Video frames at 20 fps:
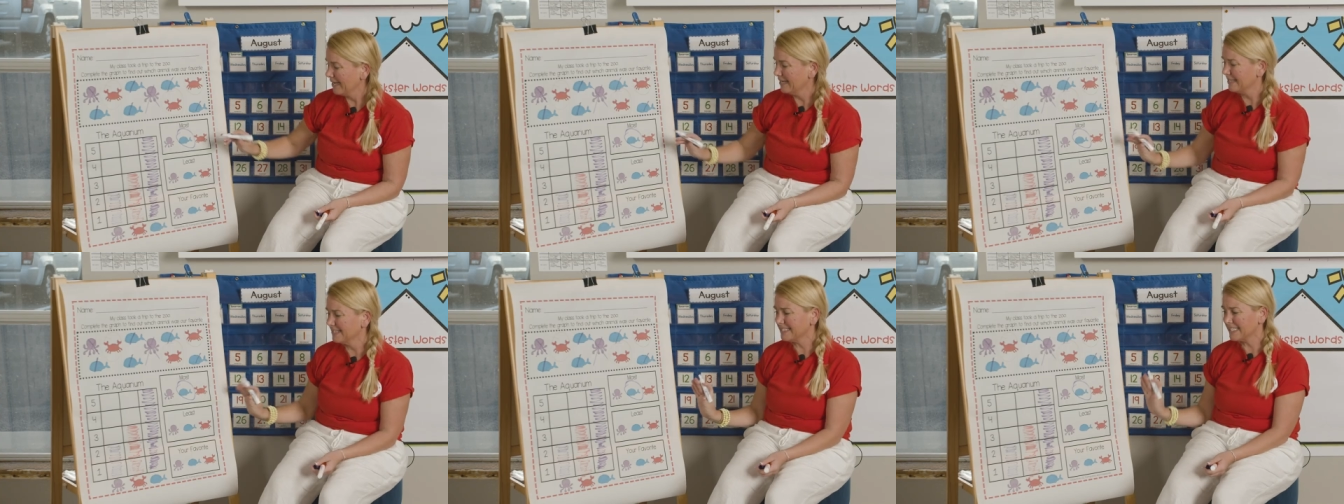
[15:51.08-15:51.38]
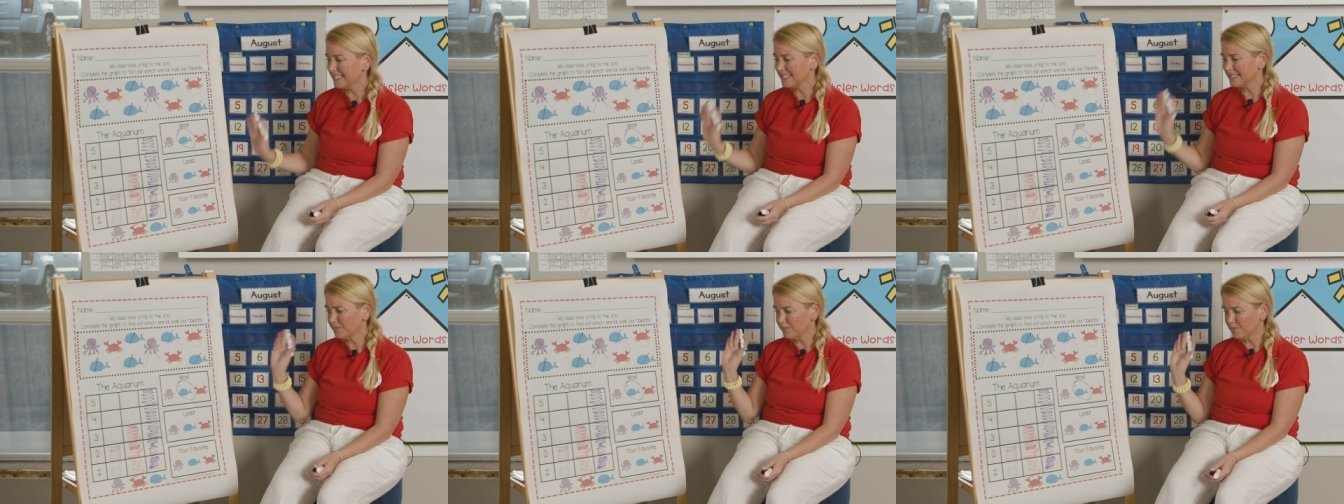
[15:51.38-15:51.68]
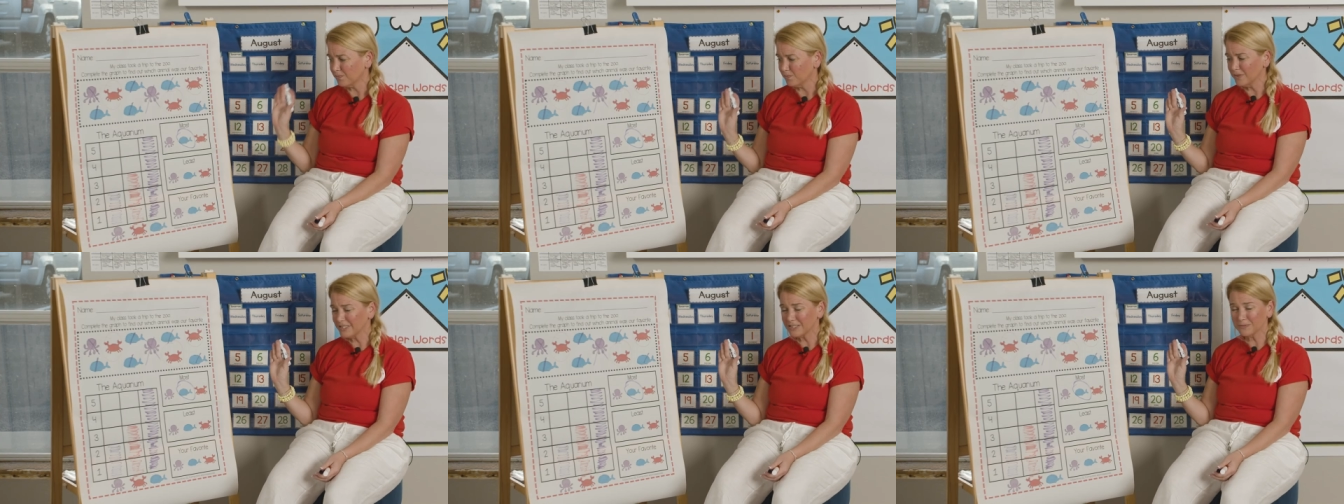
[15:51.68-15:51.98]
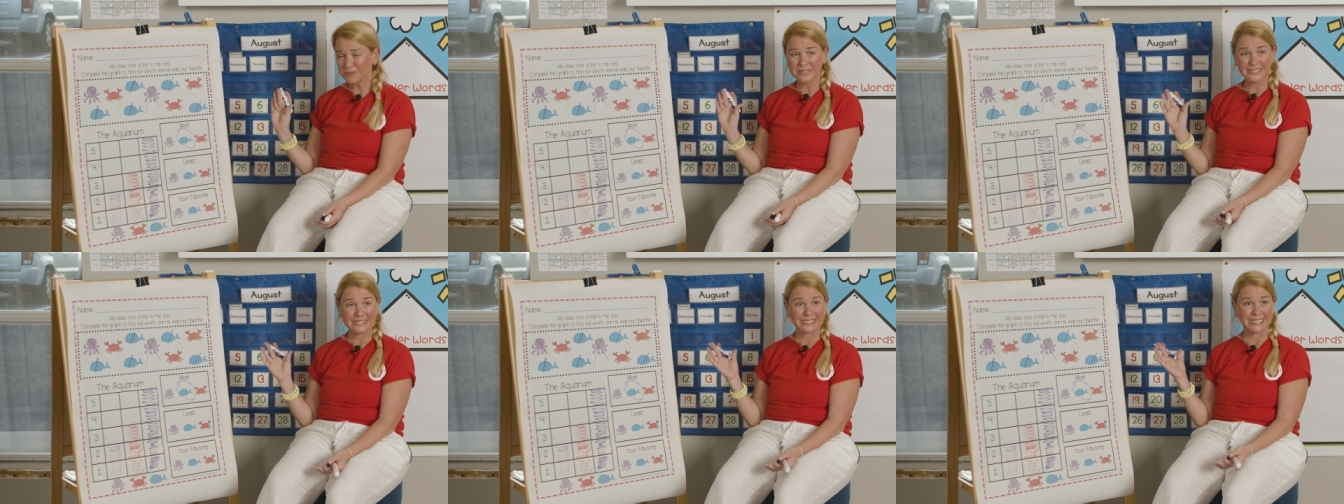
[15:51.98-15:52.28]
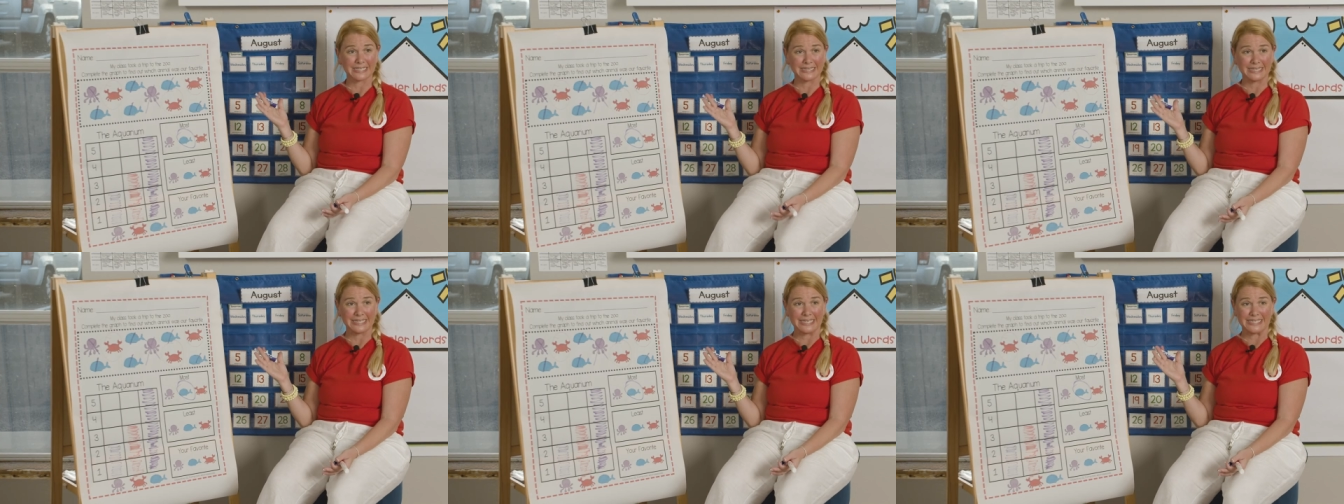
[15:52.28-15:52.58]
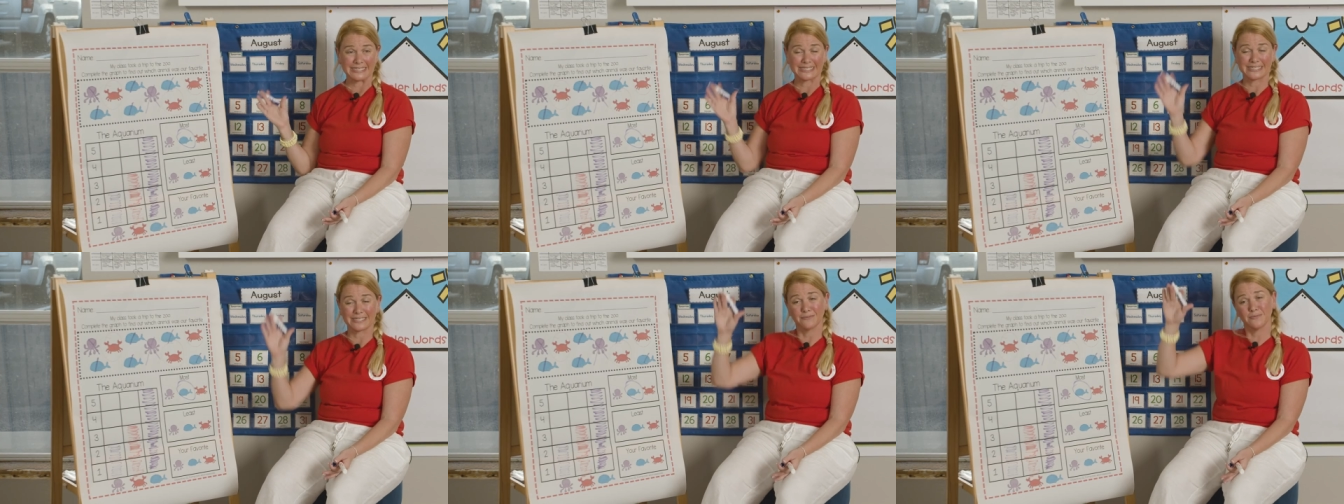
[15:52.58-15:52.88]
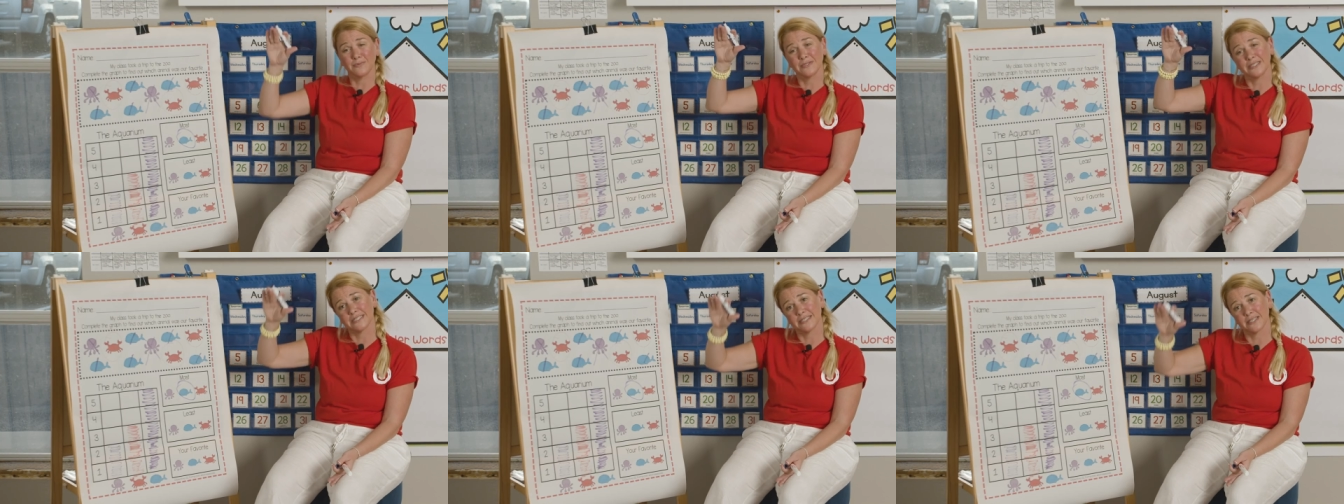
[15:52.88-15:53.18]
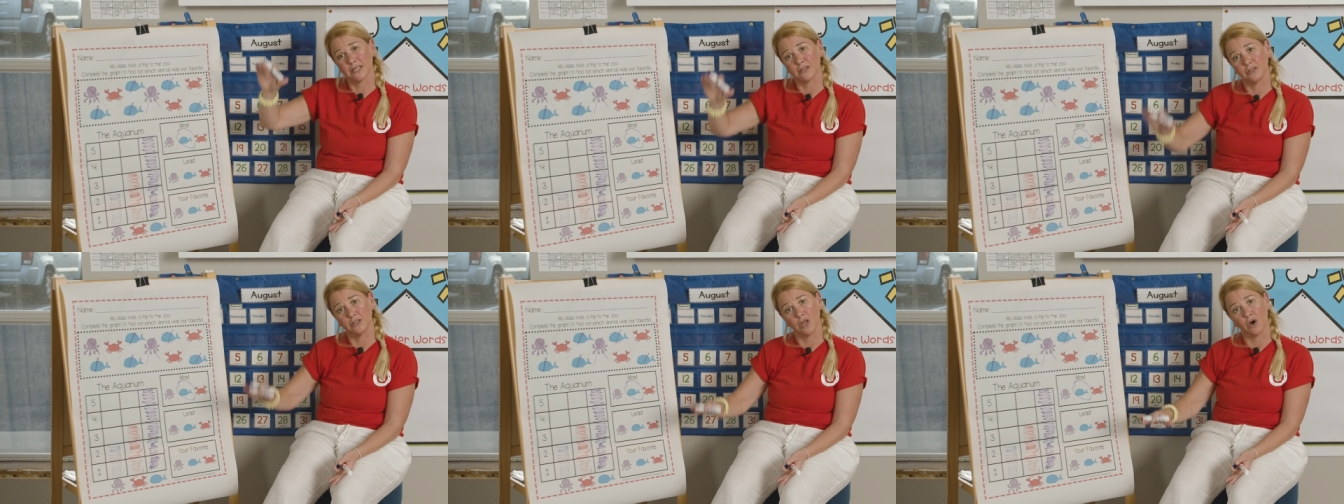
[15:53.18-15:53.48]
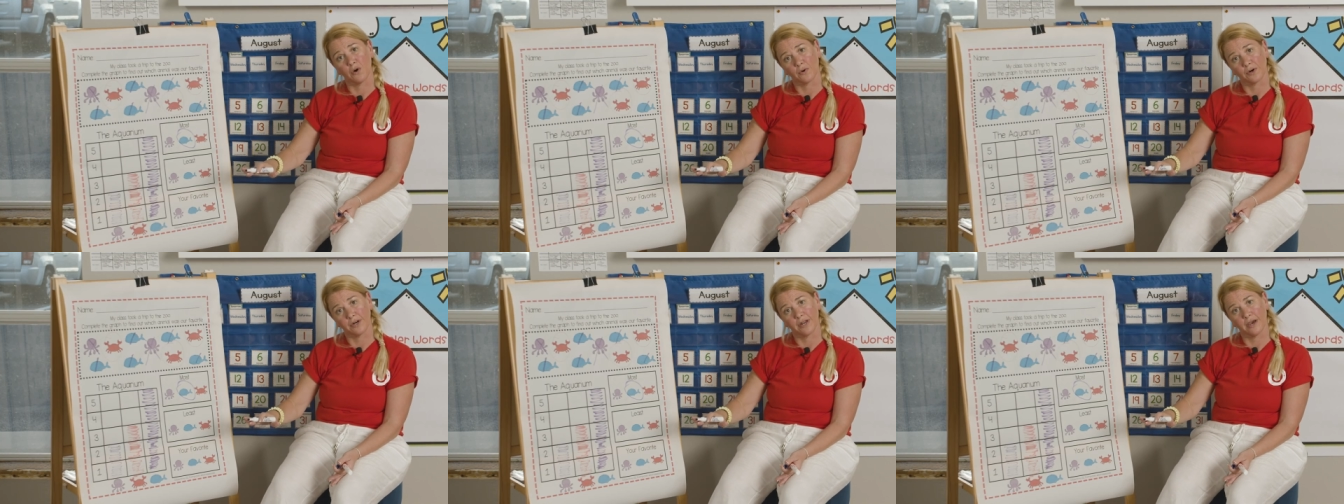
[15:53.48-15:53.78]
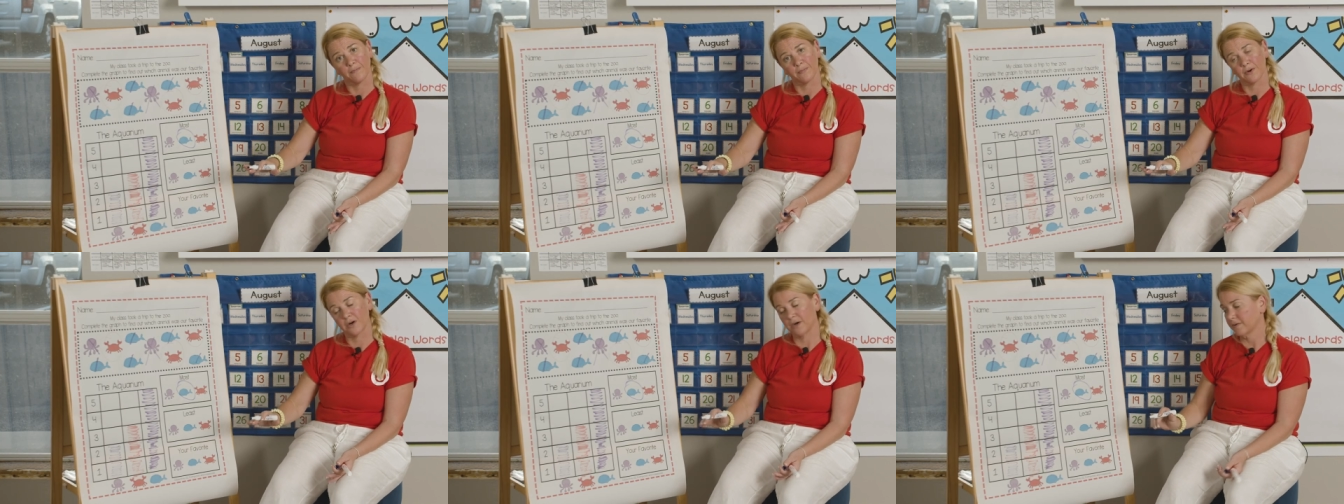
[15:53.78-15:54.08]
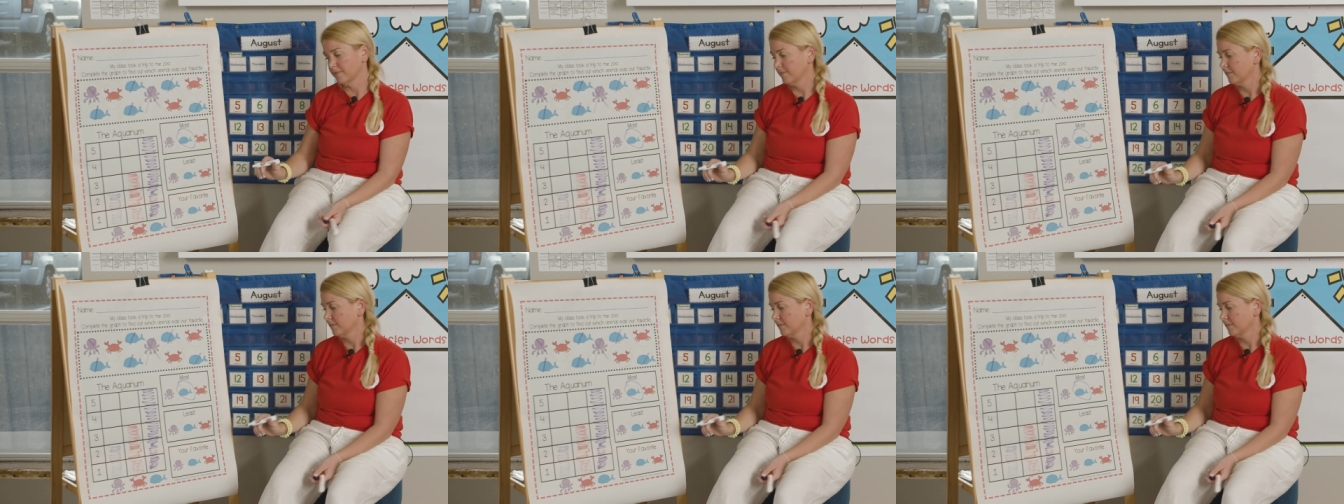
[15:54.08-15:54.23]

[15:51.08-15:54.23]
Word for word: and it says which one's the least? What's the lower number?